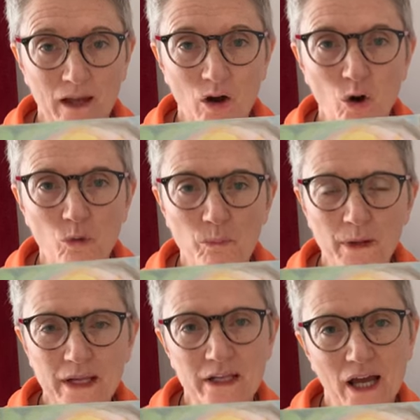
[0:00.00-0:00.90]
Hope
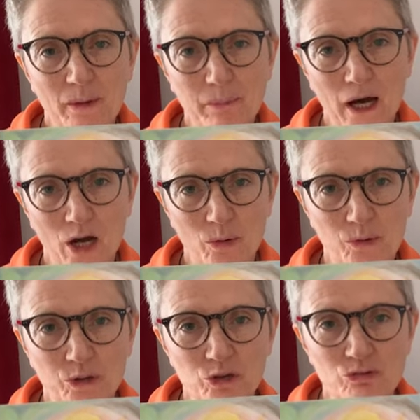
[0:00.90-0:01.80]
in a
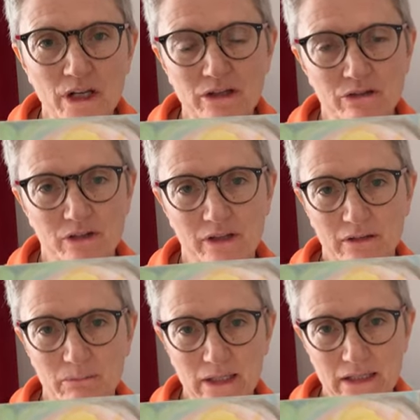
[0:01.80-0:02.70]
power greater
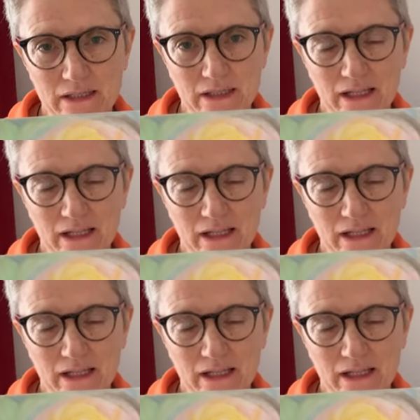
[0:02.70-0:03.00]
than me.